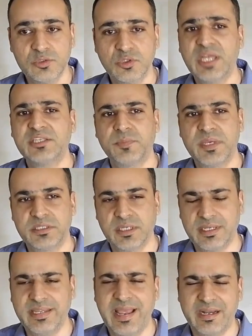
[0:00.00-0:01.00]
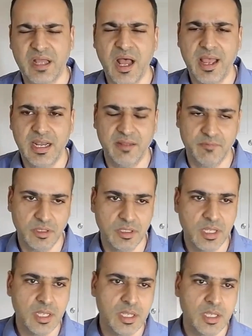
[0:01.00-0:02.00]
So that's basically at a high
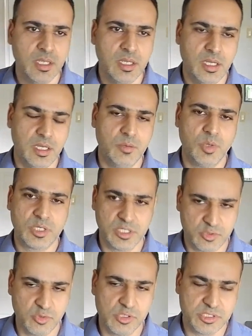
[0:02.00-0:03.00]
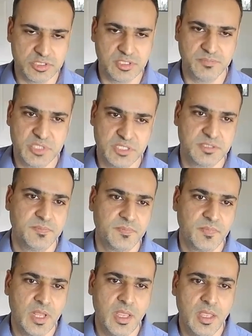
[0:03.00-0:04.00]
level what control systems is.
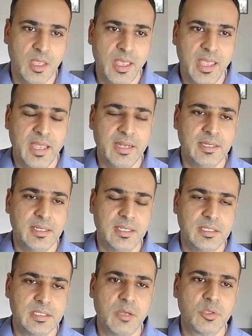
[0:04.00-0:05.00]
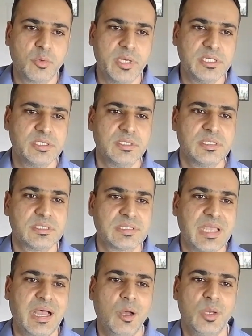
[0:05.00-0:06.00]
And now the question
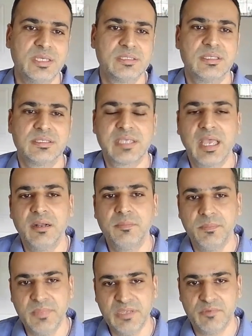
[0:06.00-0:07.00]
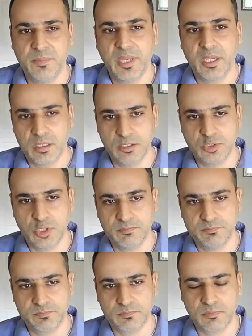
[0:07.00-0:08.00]
is, how has this helped me with my current
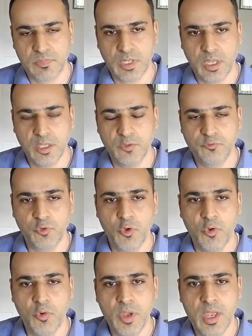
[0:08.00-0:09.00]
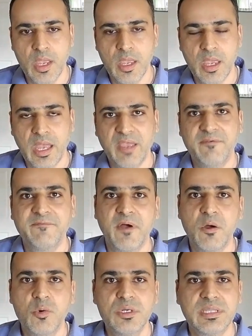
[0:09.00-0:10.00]
job? So I
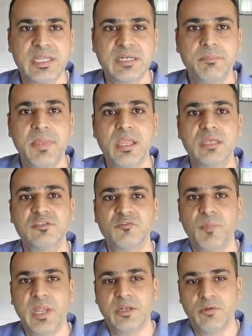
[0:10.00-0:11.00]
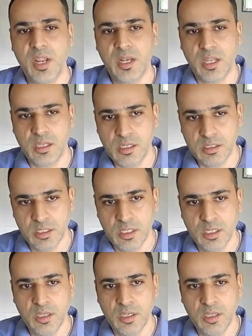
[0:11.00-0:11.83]
found that because of my training,